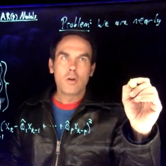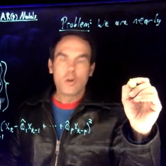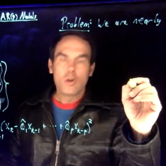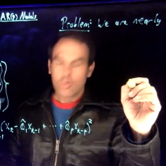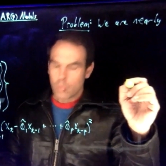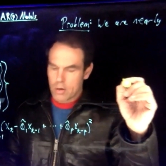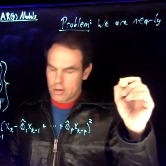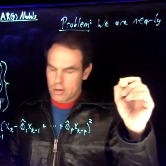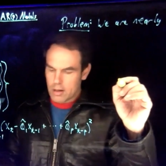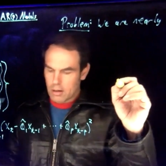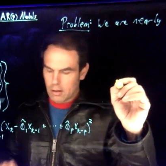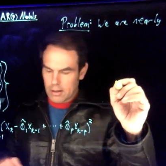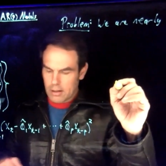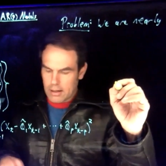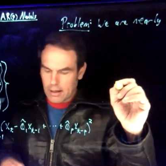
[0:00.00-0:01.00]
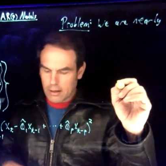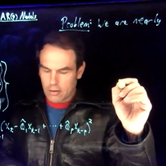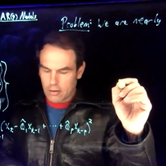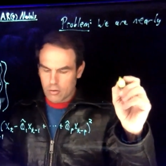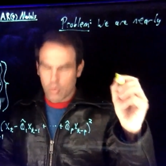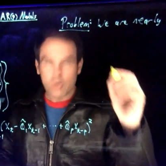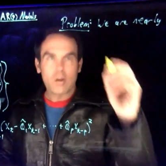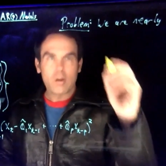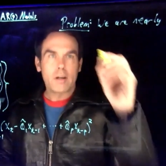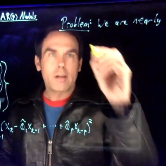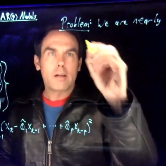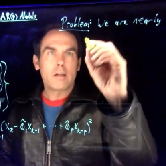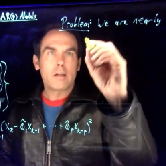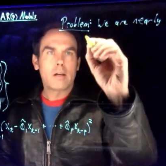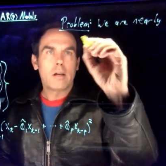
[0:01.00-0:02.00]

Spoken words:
We're nearly ignoring